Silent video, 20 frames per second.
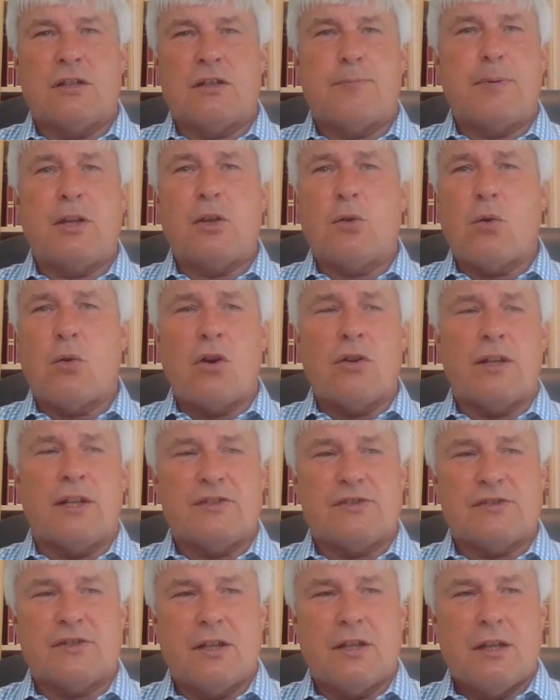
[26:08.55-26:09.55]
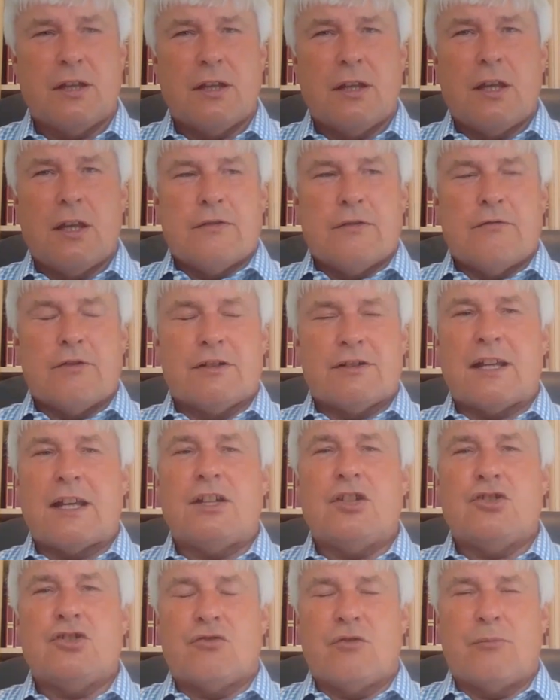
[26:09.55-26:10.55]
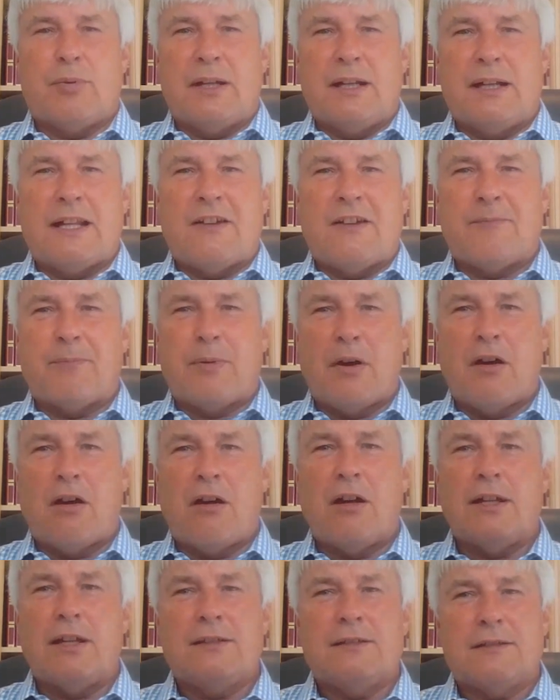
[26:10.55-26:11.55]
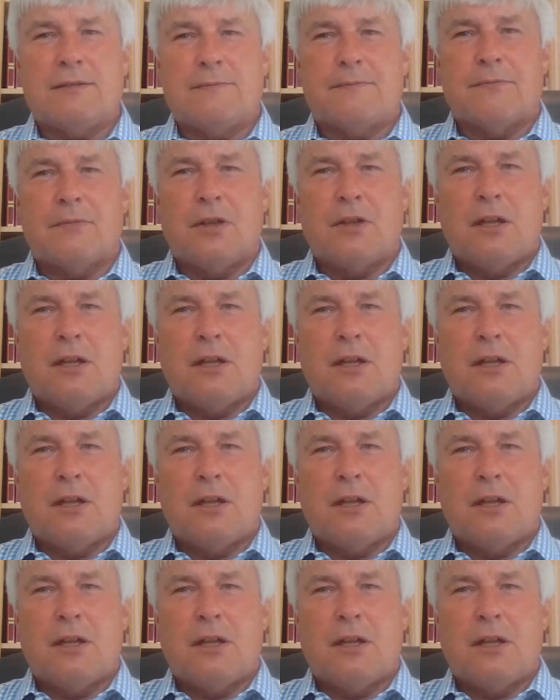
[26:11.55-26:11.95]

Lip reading: And to be quite honest, they're a danger of being left behind.